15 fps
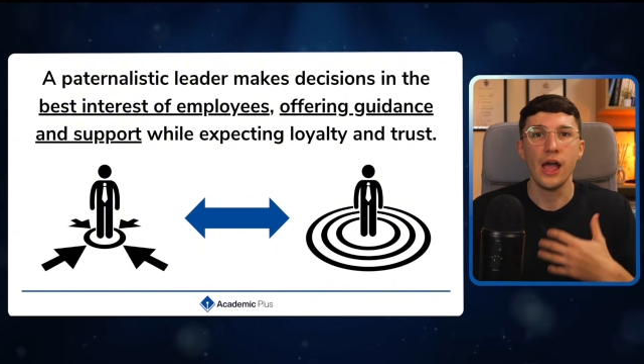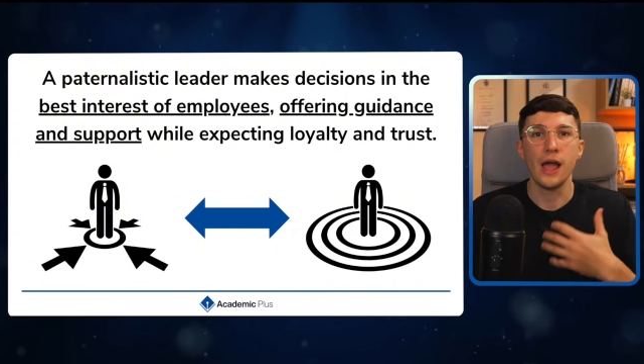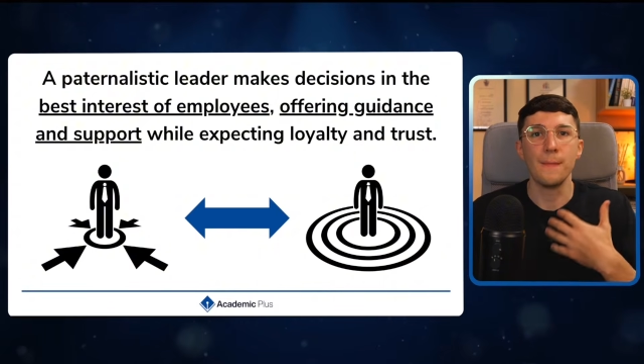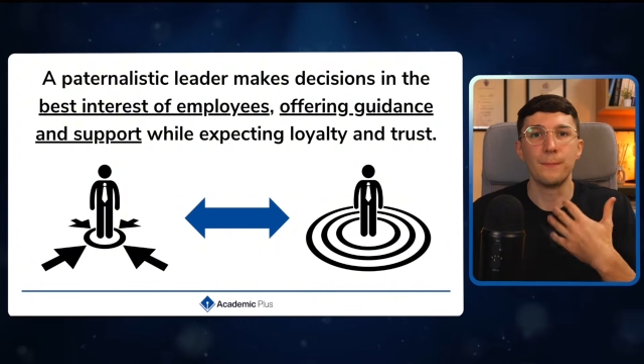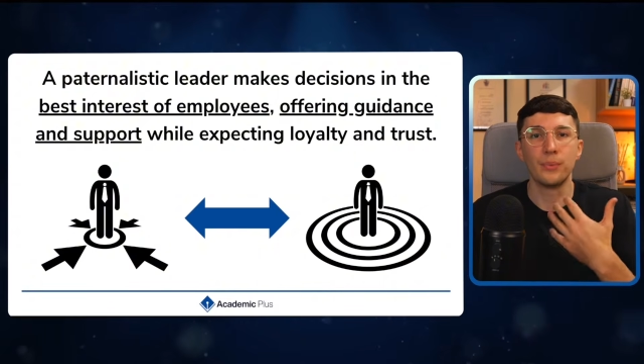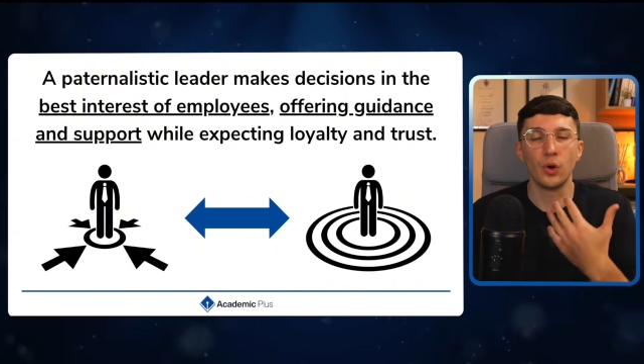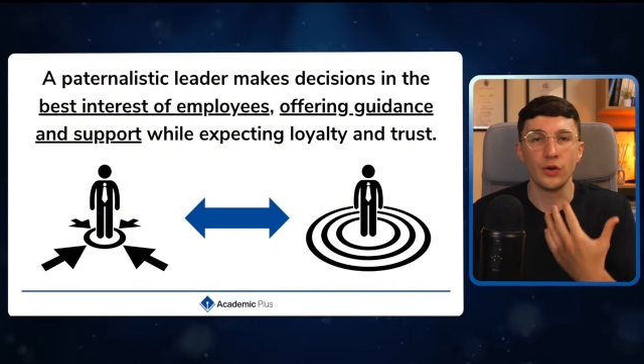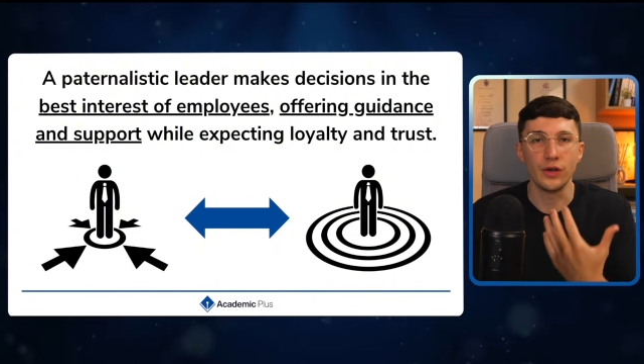
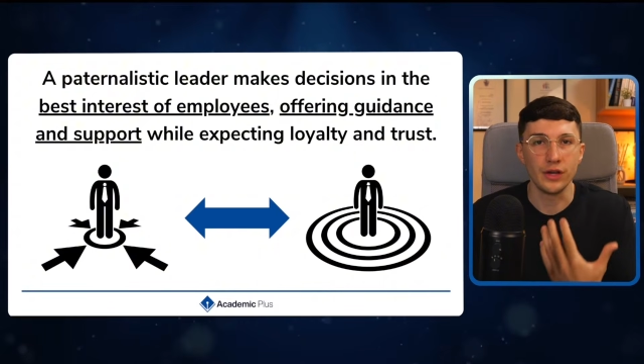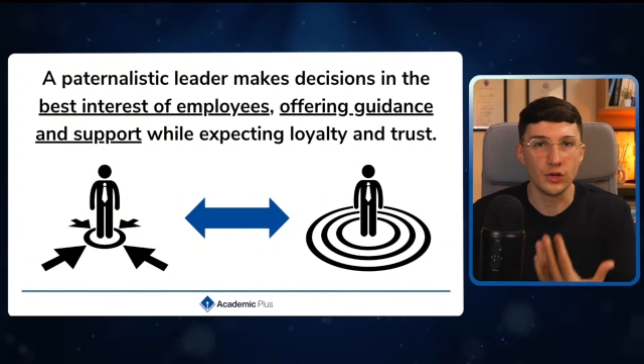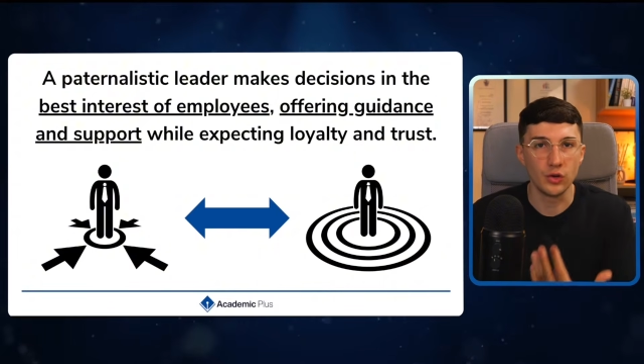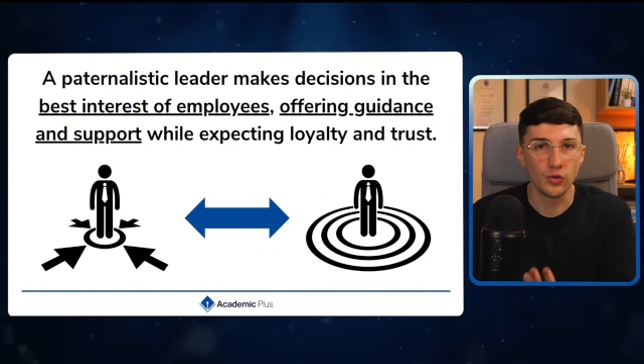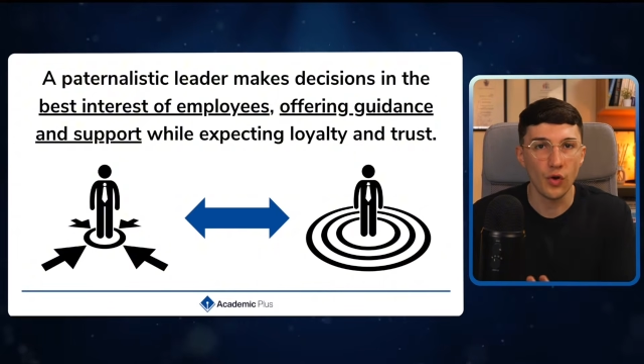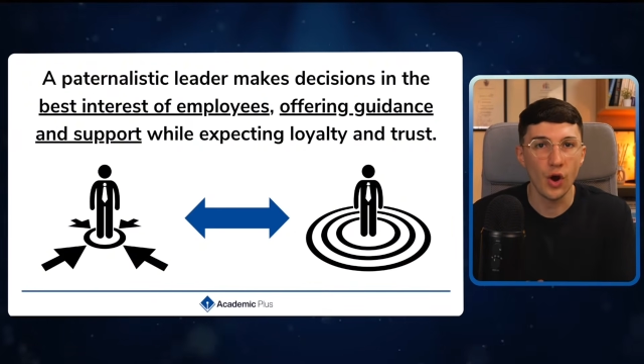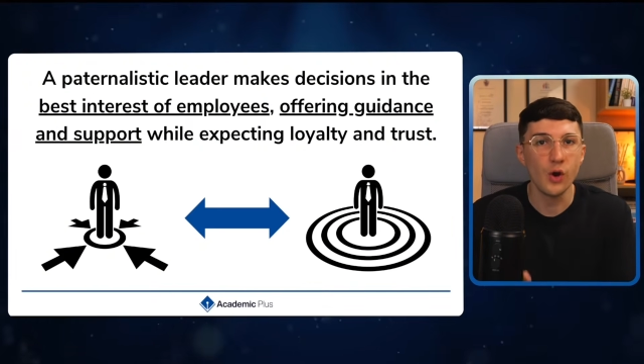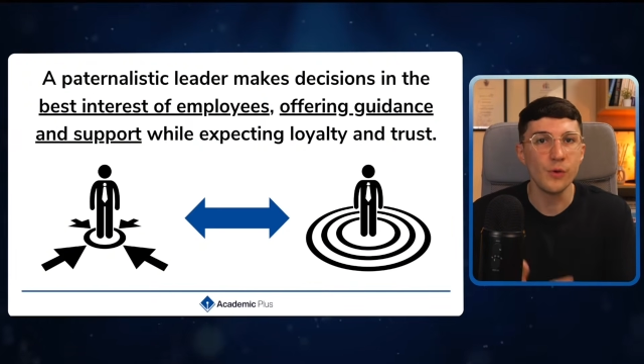employee
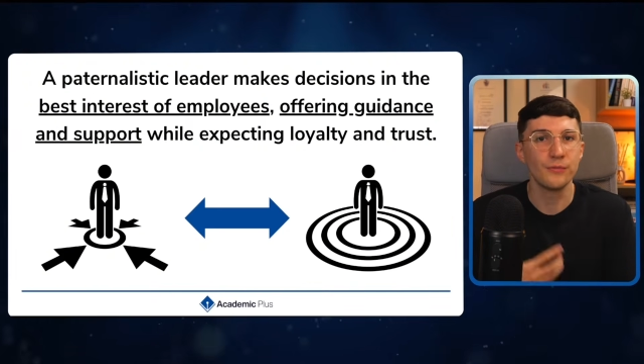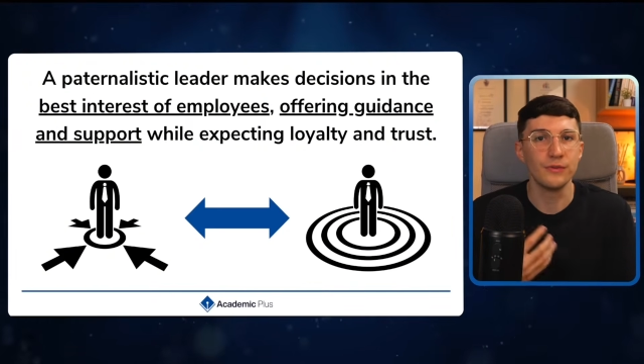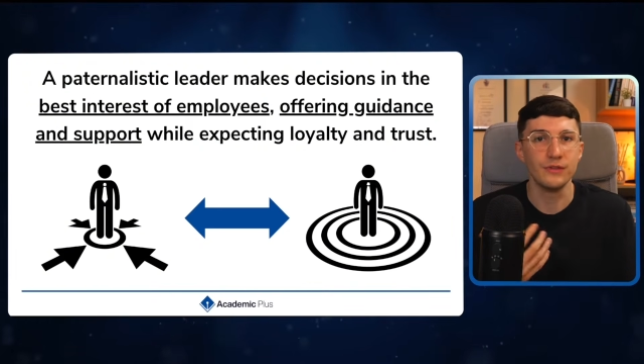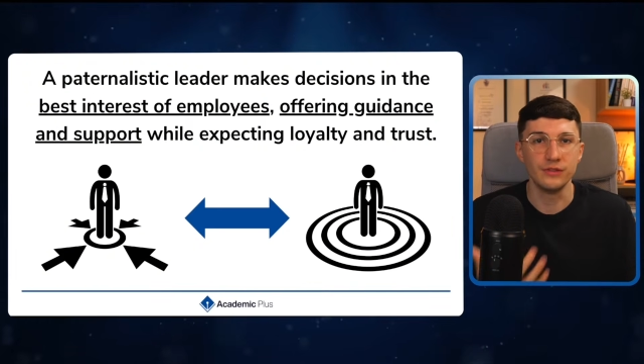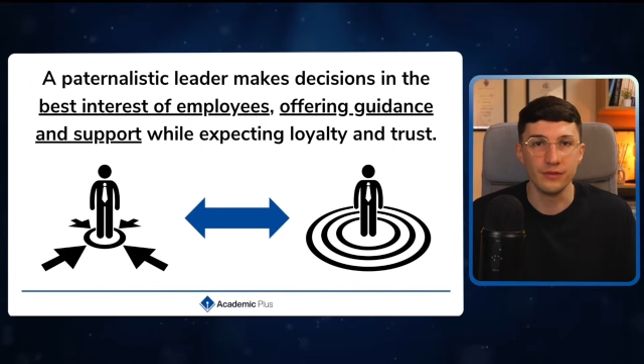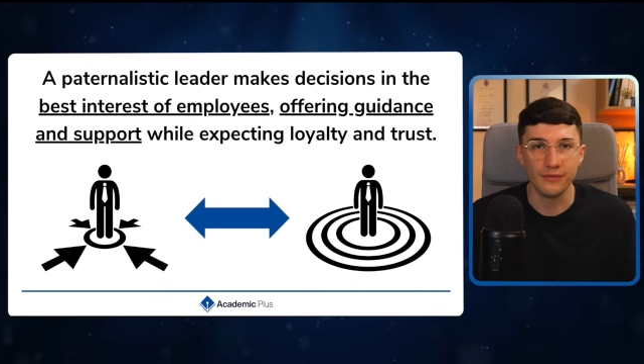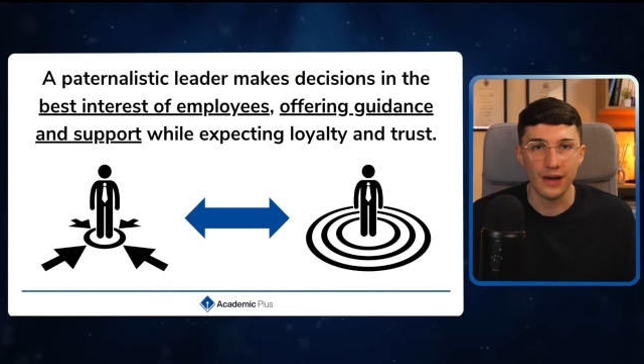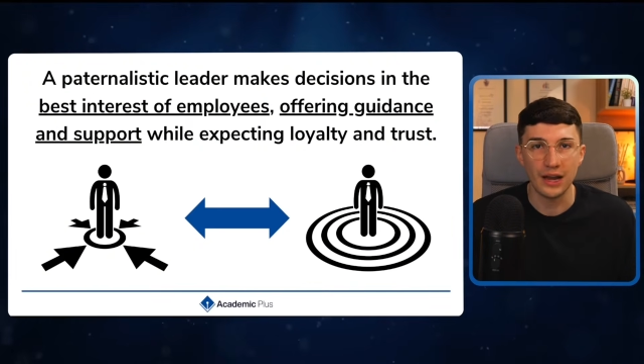growth
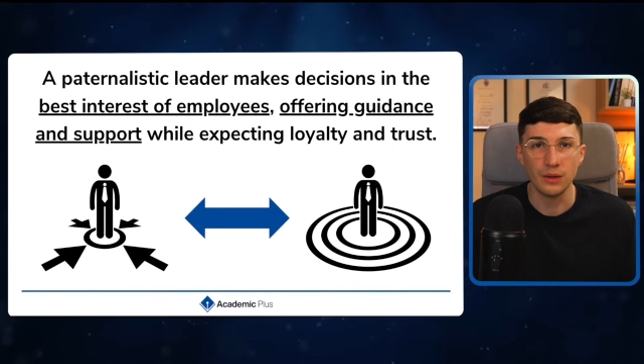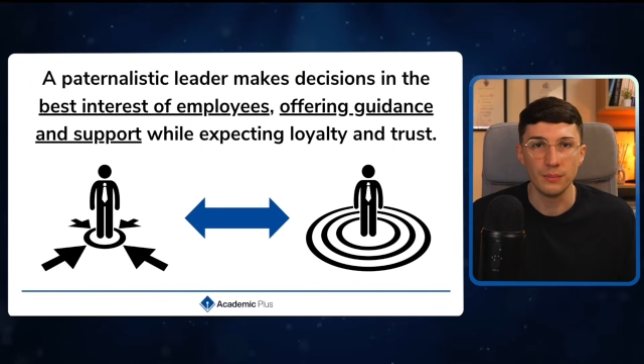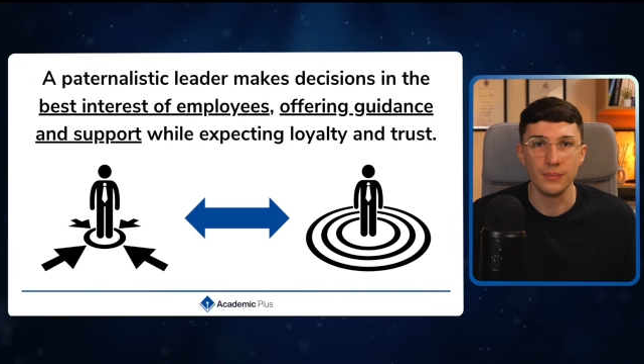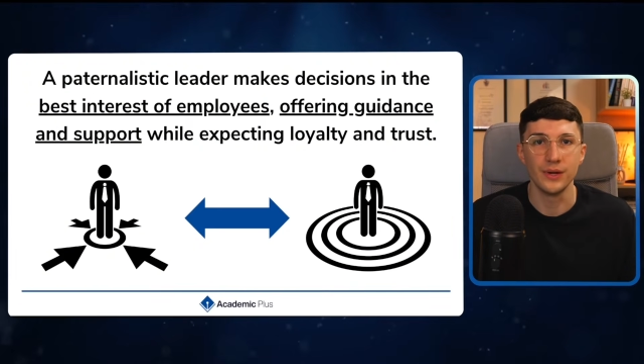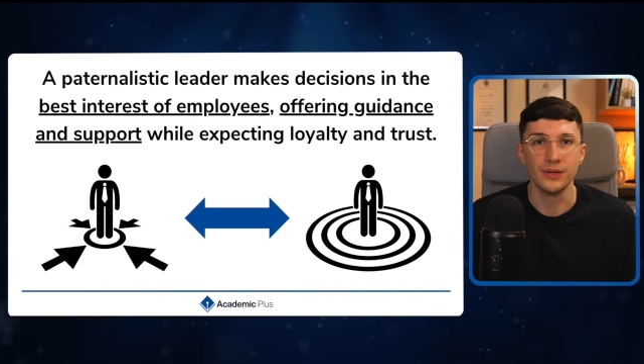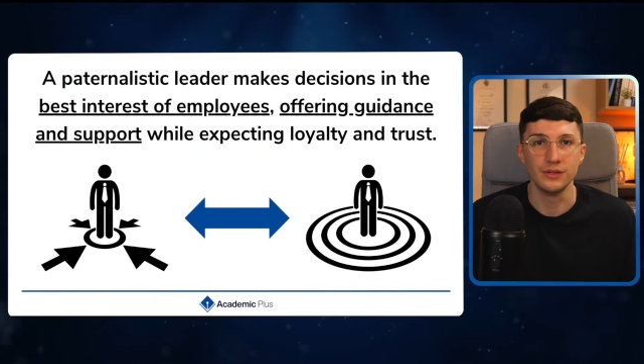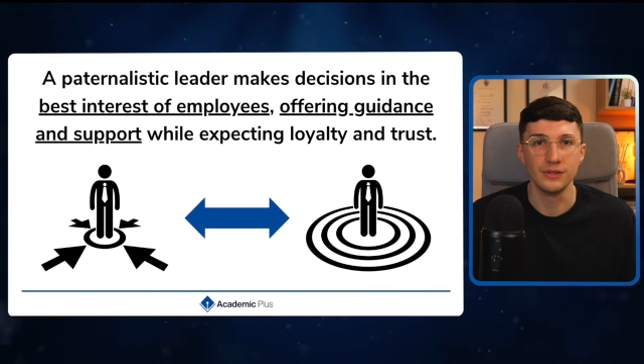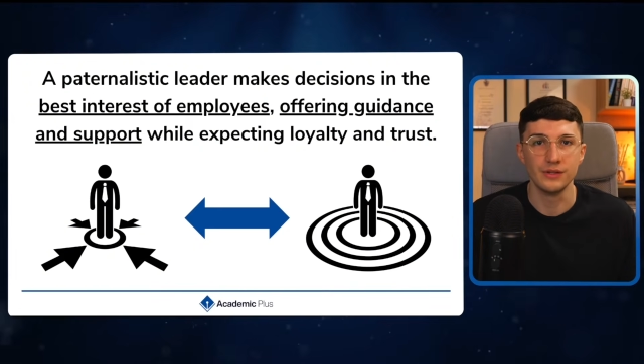and
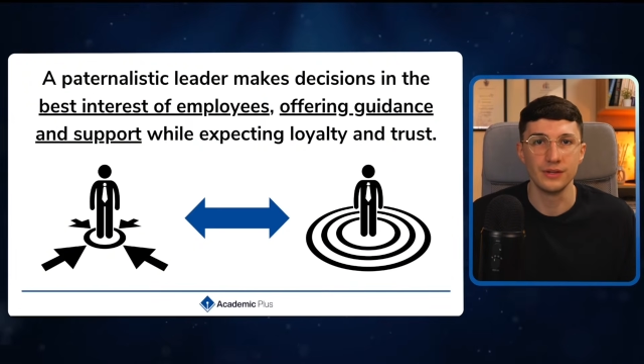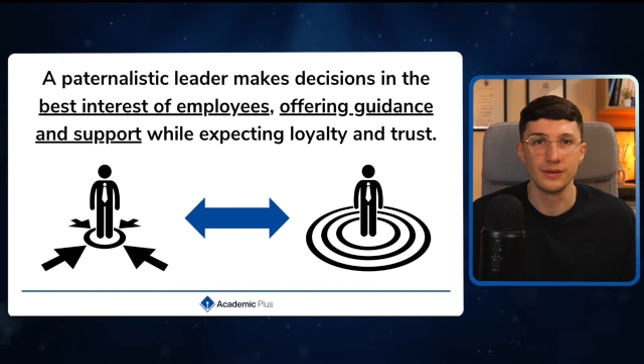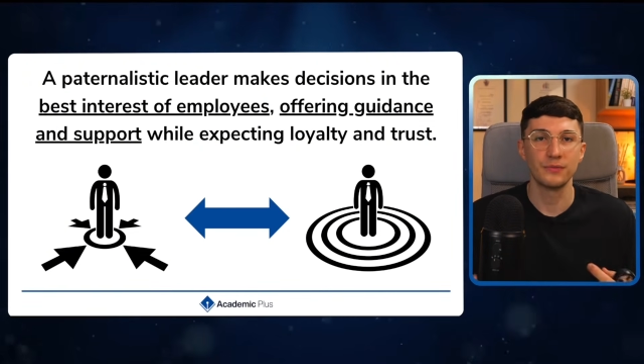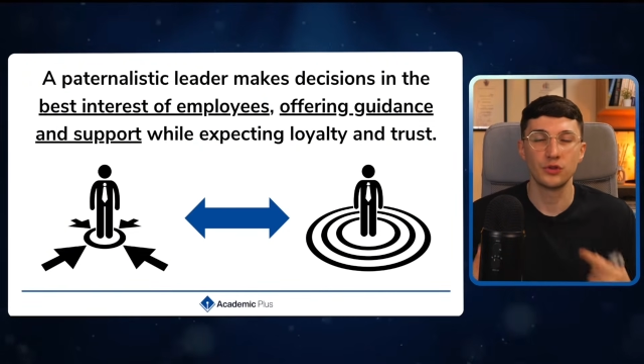development.